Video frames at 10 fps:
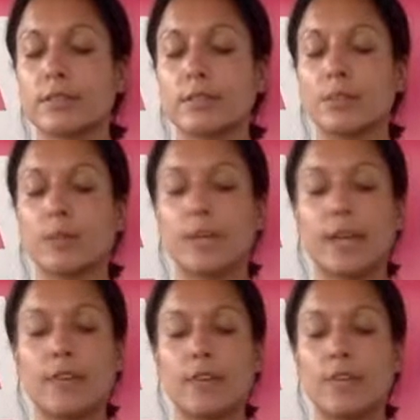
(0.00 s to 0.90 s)

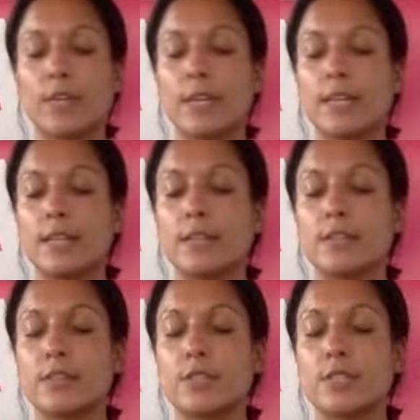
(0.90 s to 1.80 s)
Whatever it
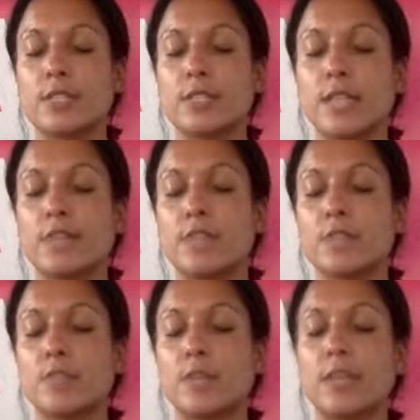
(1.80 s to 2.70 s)
is, you're in a safe
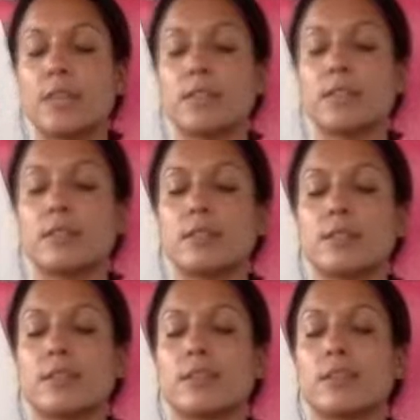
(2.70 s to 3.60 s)

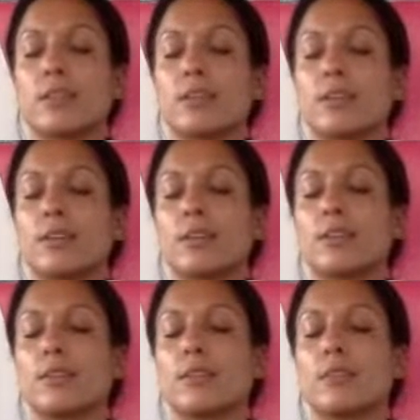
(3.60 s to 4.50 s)
space.
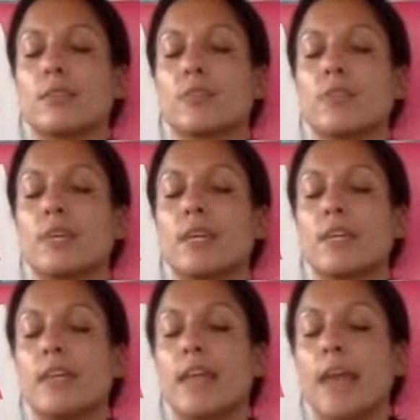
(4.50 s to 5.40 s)

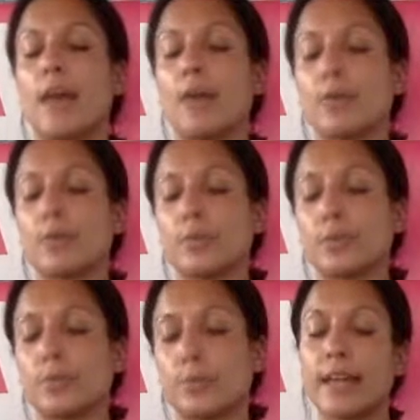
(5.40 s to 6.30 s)
Breathe it out.
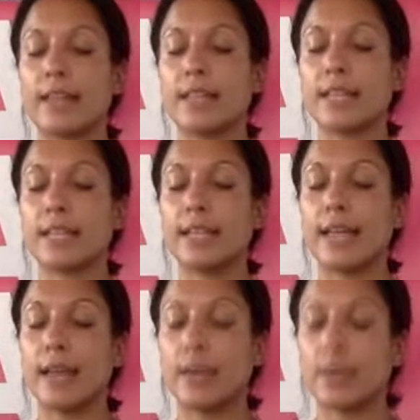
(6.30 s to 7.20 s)
Exhale
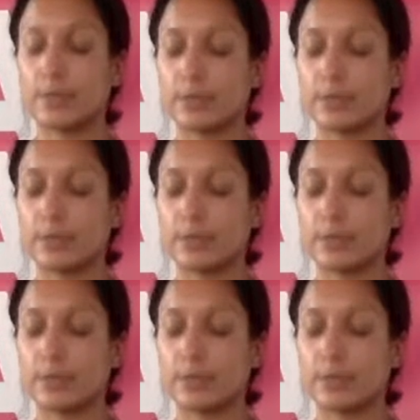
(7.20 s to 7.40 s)
it out.